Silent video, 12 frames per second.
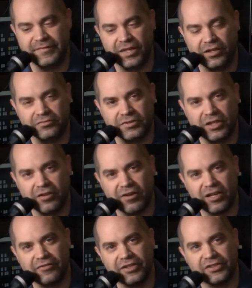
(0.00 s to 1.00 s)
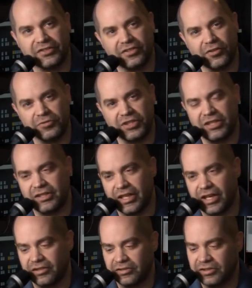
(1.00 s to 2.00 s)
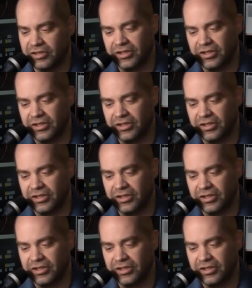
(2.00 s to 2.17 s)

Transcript: you know, a lot of us don't need that.